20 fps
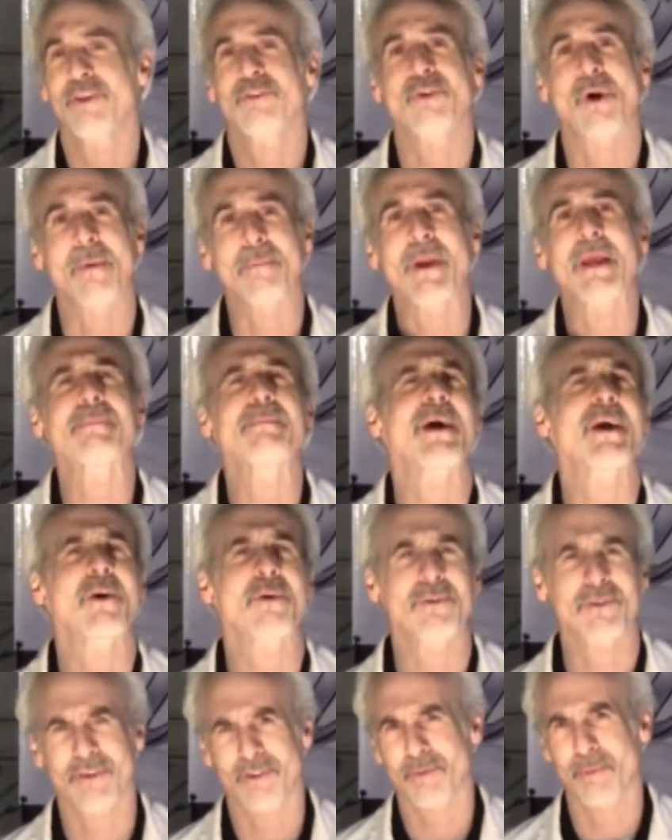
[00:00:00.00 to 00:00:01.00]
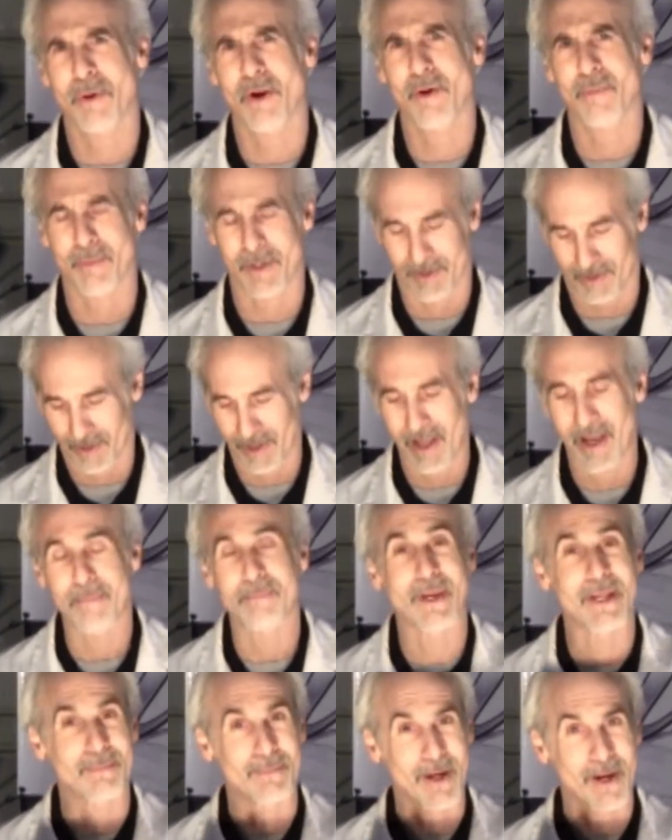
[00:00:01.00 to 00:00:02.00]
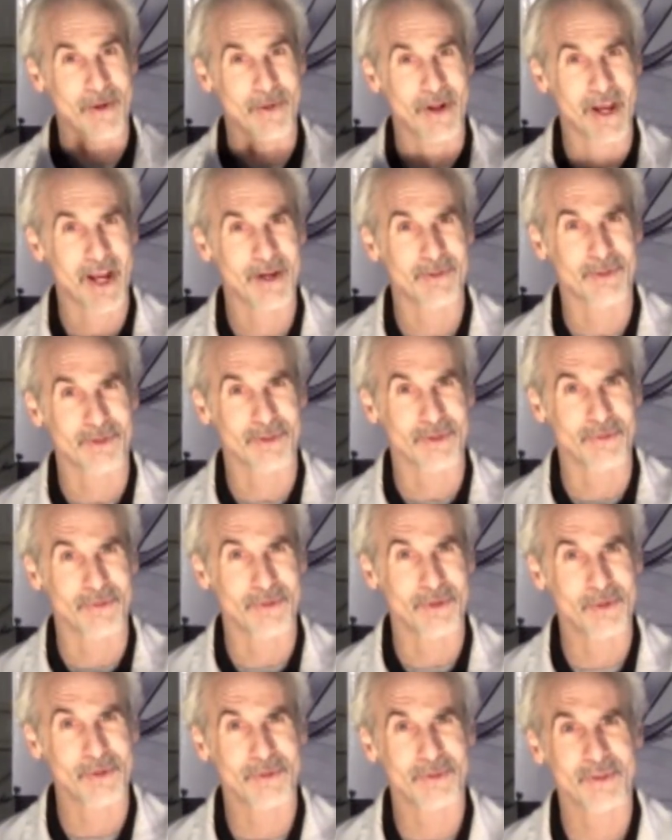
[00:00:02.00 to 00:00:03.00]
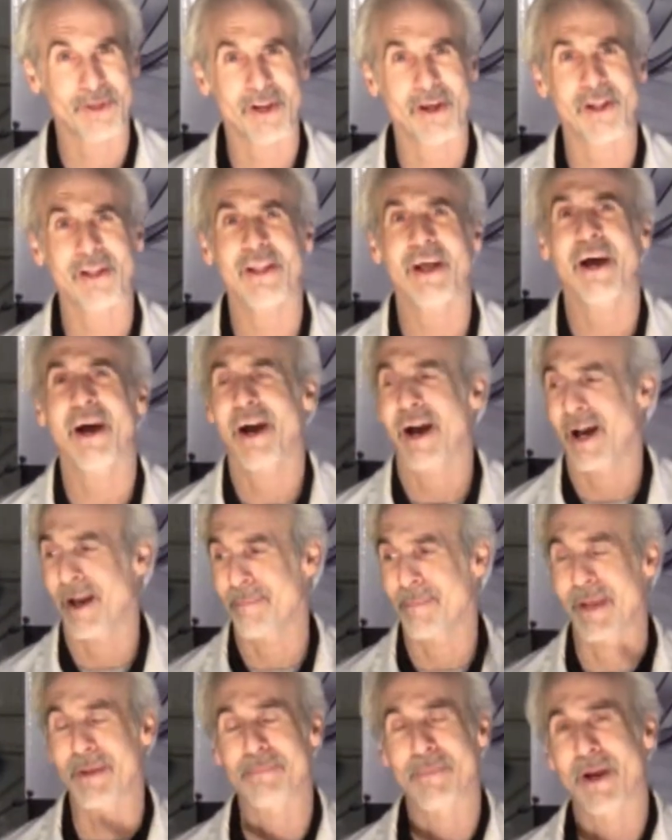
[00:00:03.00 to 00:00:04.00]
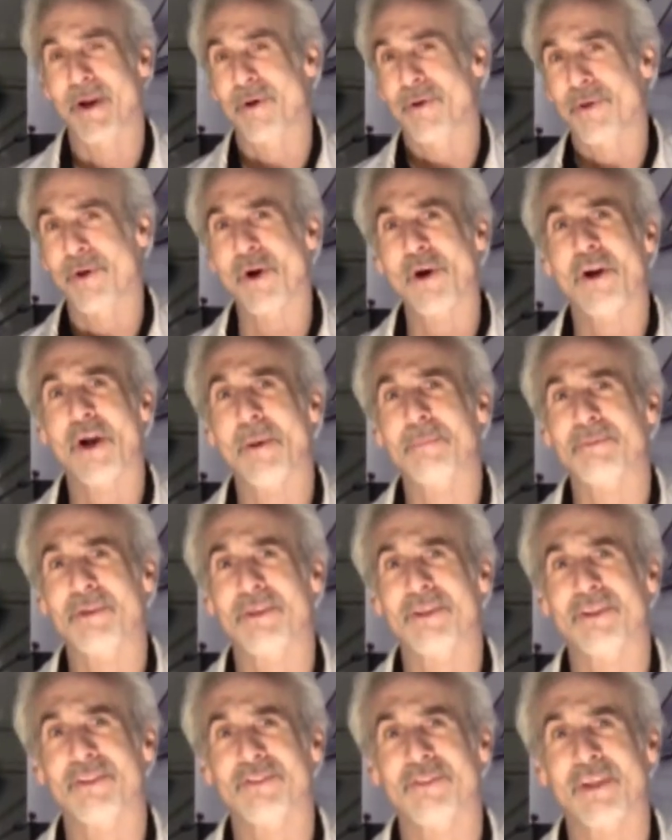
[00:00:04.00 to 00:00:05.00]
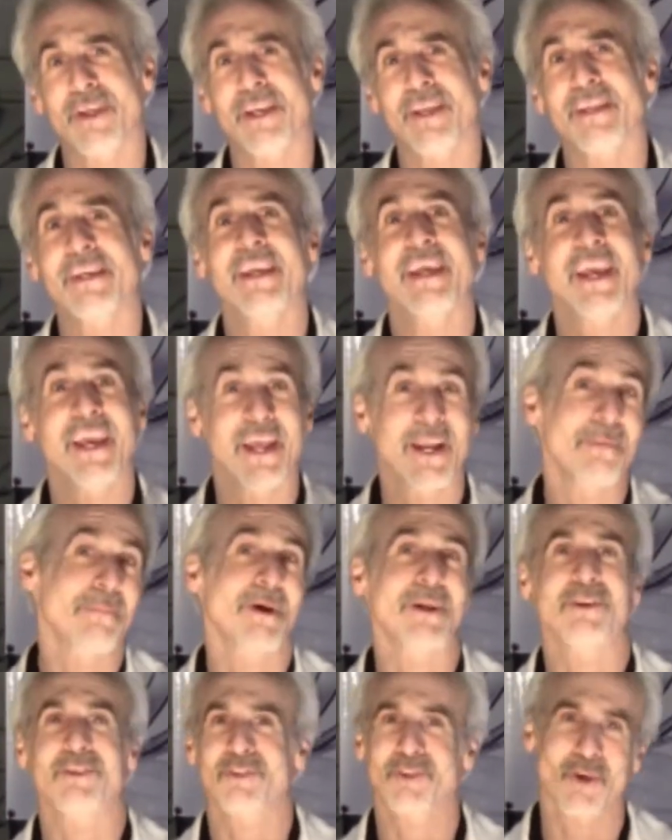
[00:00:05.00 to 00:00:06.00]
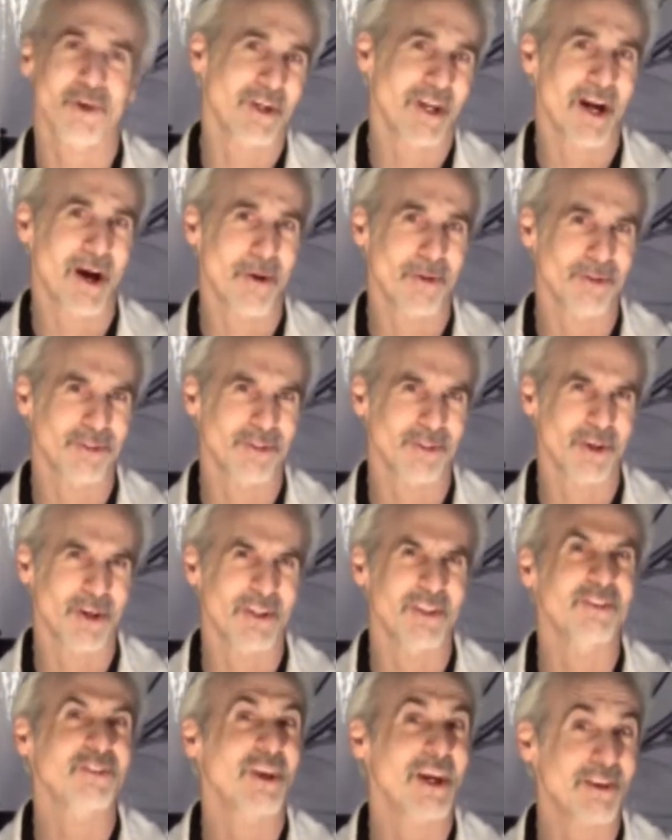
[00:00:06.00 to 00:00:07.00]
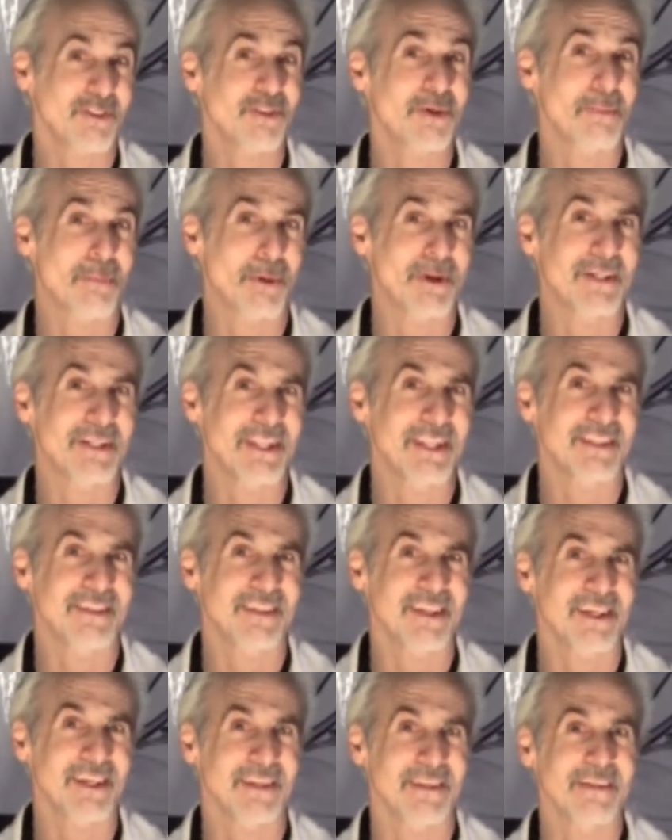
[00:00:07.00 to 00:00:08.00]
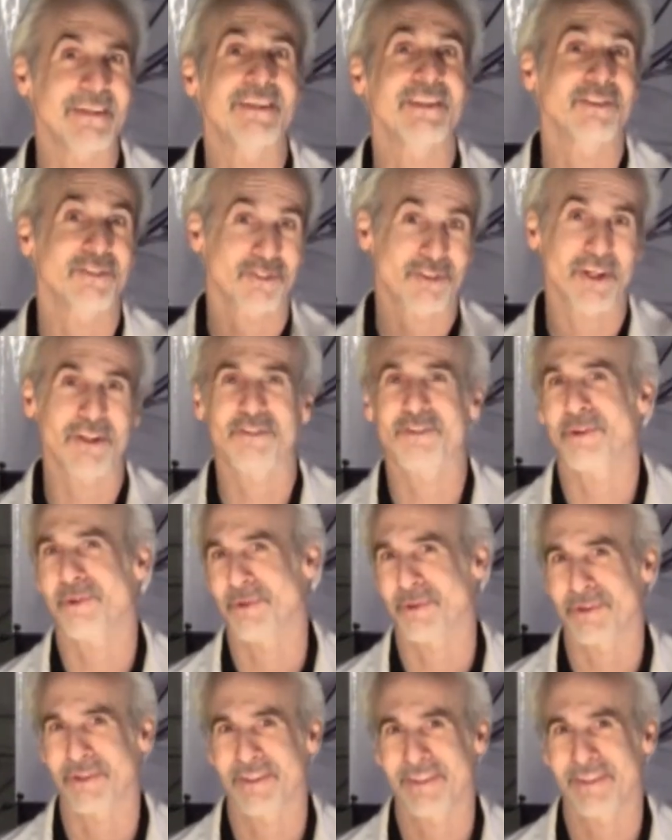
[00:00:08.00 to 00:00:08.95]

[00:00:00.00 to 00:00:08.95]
So I made my own experiments, made my own hydrogen fuel cell, I made my own hookup to this thing, and I'm gonna show you how it's done. It's actually a pretty neat thing. Stay tuned.